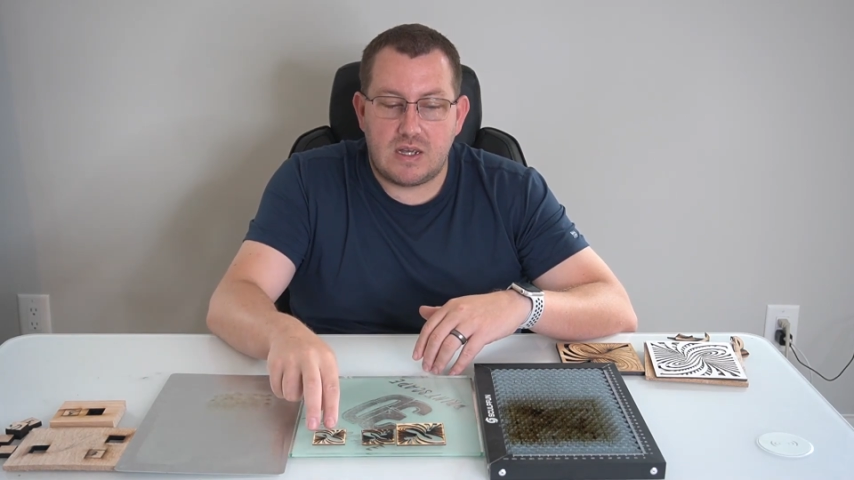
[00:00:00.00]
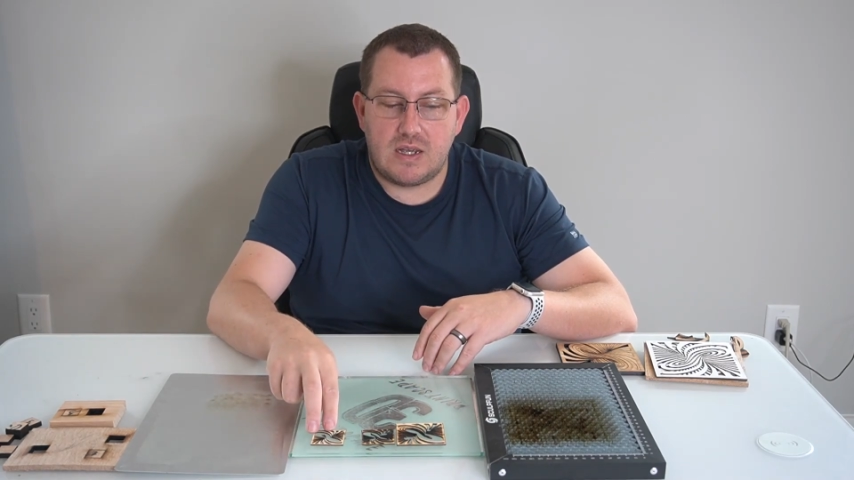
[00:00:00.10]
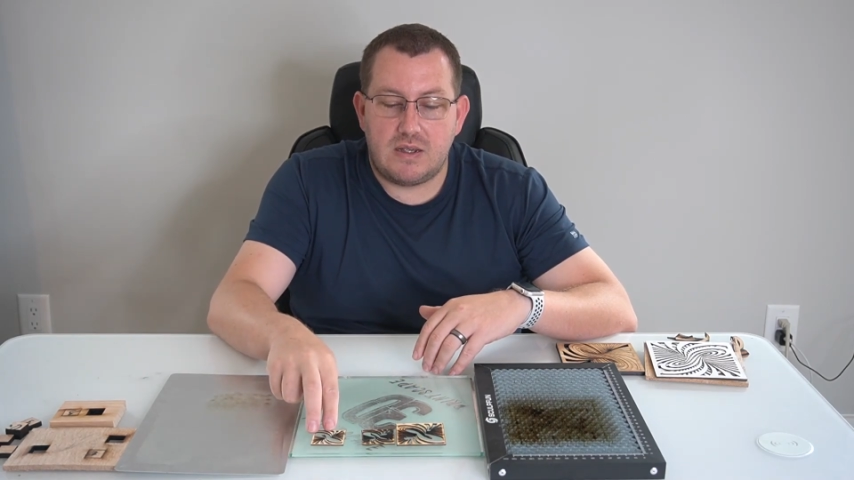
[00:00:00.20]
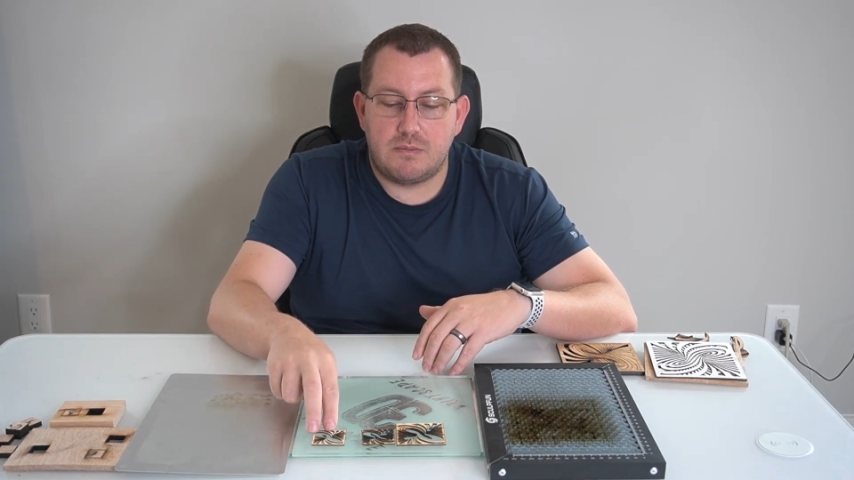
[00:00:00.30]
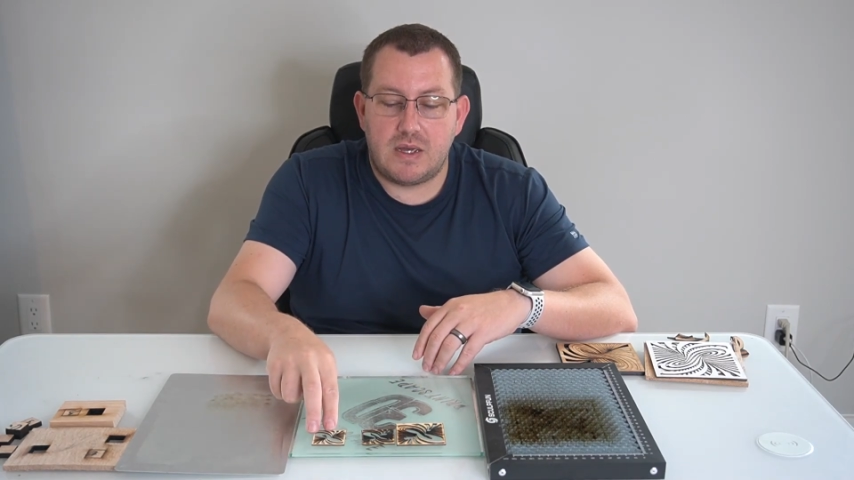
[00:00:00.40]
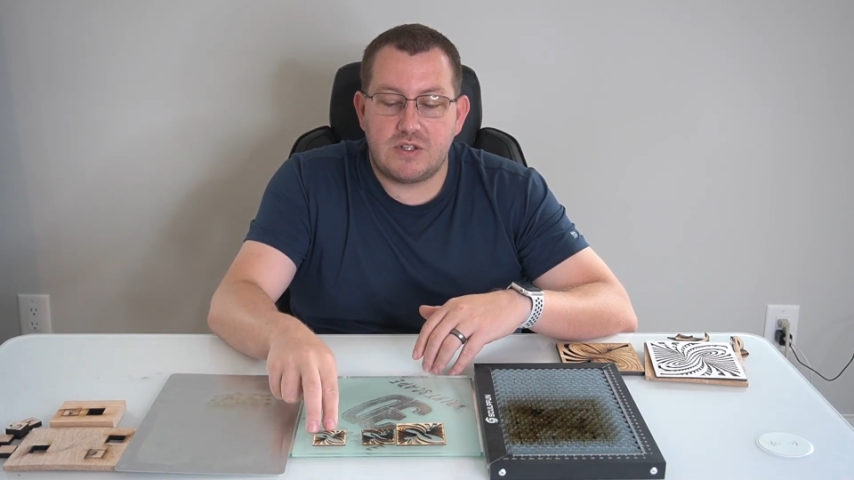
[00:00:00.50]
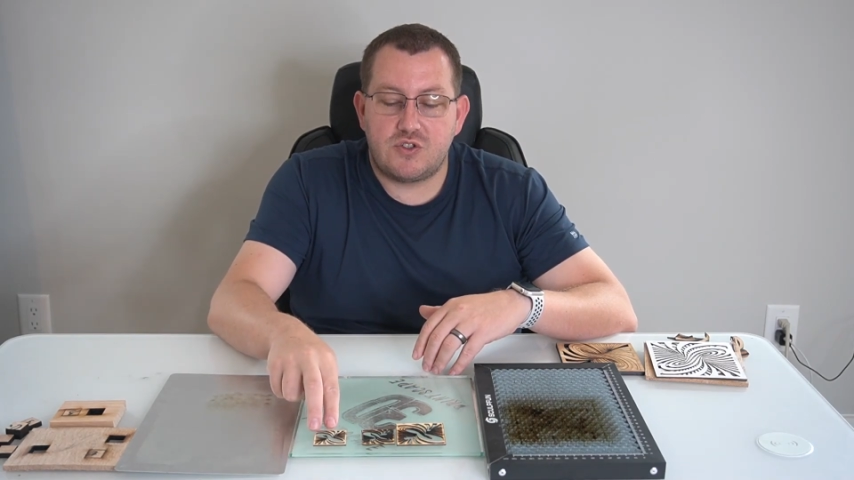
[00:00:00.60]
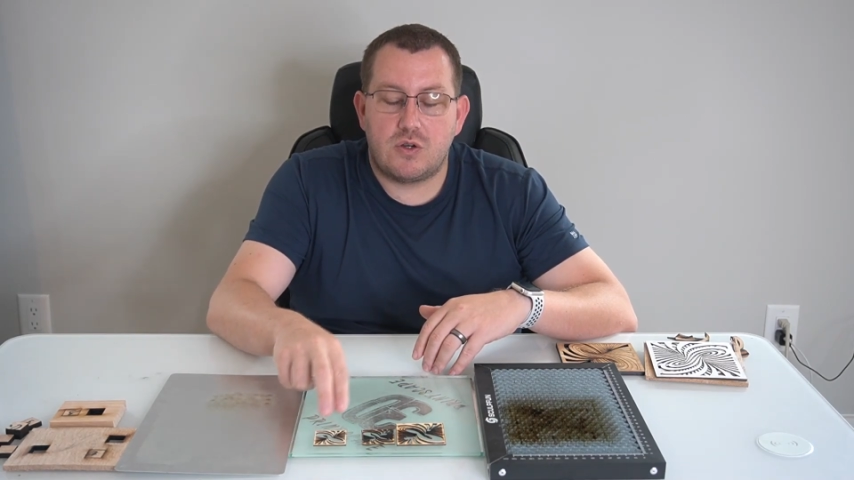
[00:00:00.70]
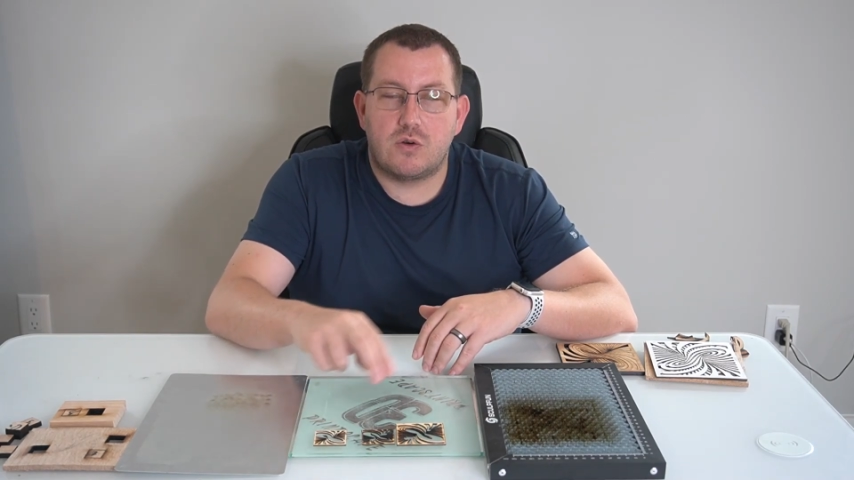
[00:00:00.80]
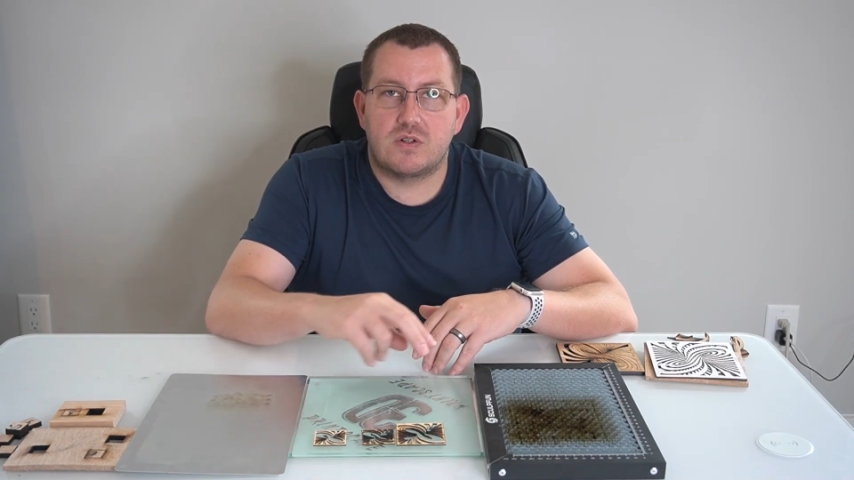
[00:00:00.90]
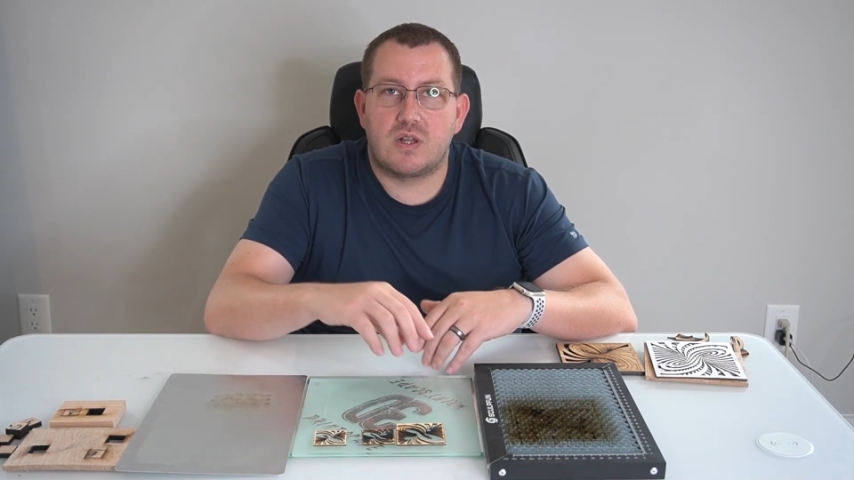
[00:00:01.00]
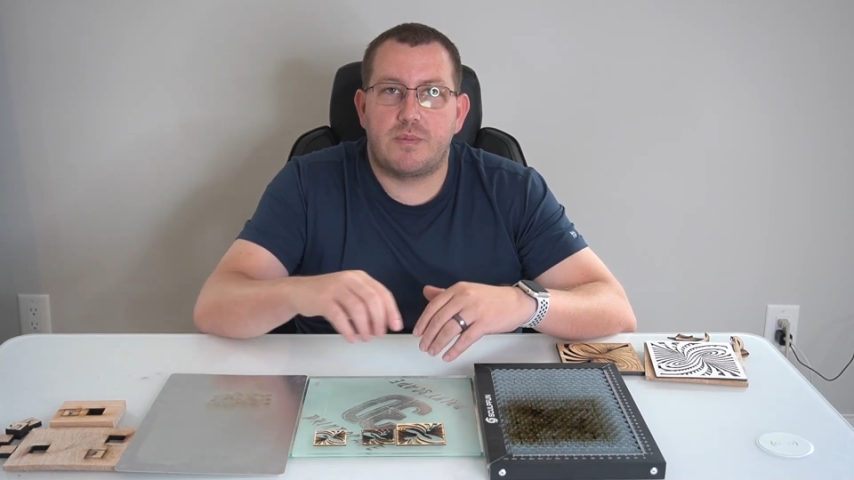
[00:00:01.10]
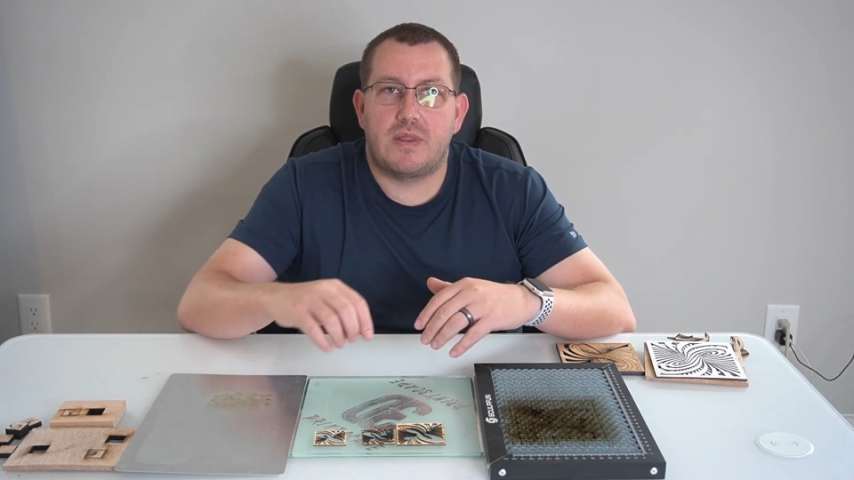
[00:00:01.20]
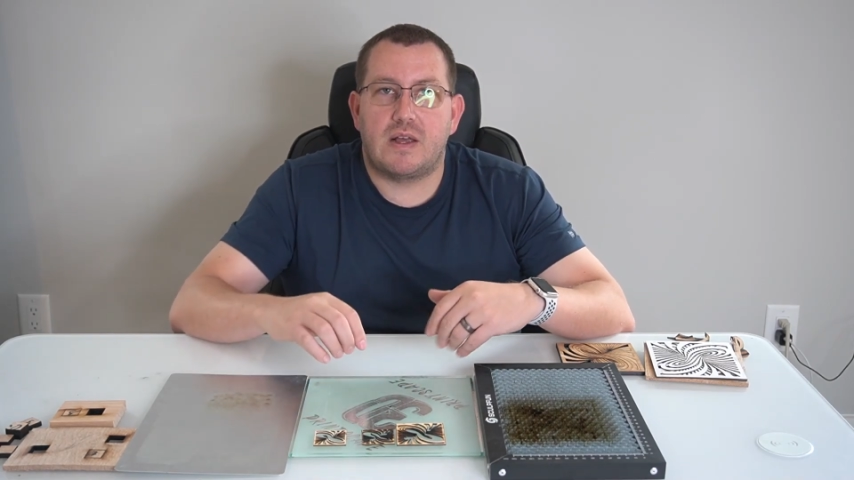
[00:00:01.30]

a mesh or something